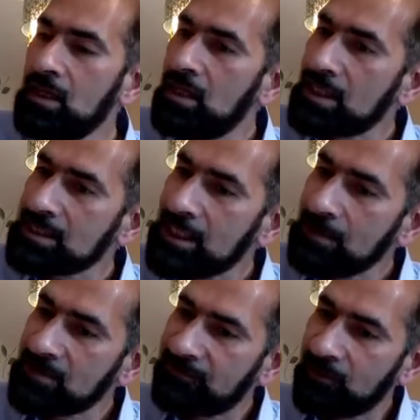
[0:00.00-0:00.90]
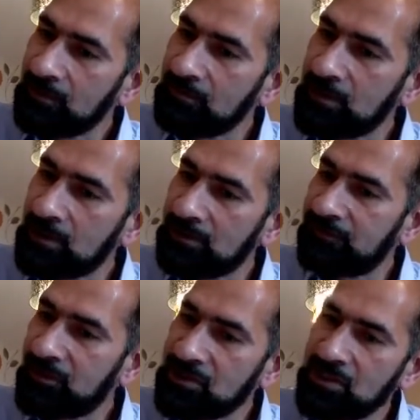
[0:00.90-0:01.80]
Escaped from a
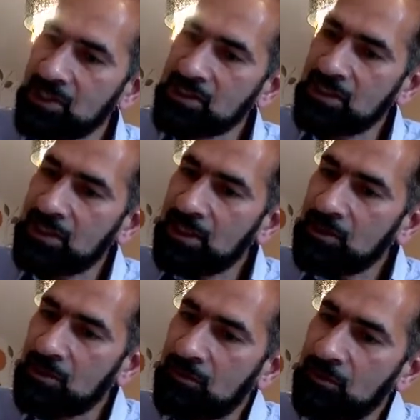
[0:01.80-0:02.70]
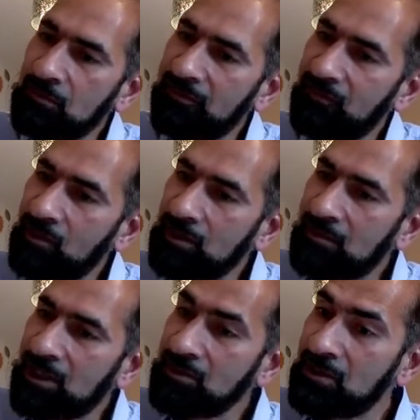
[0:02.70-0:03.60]
refrigerator into a room of volume
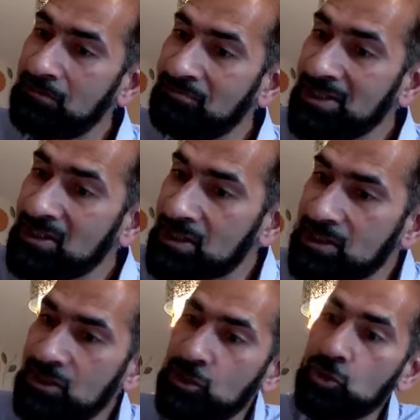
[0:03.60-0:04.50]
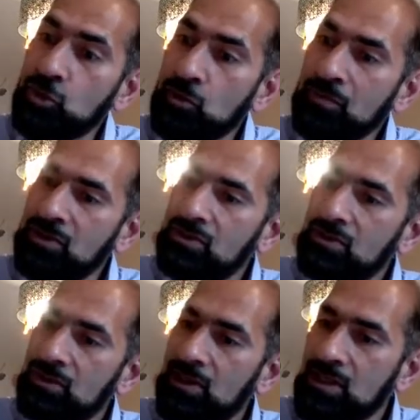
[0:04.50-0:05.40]
100 meters cubed.
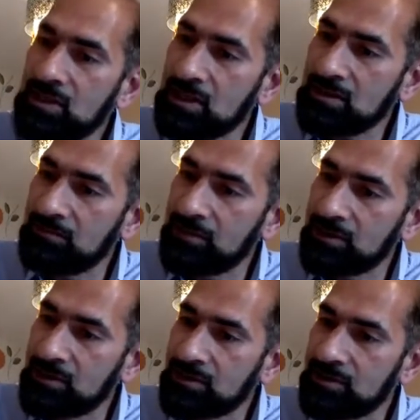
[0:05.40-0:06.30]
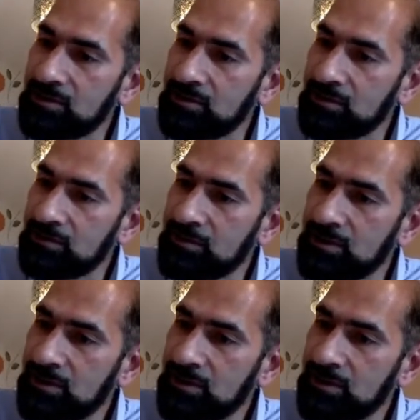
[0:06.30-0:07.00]
Okay, so that's a meters cubed.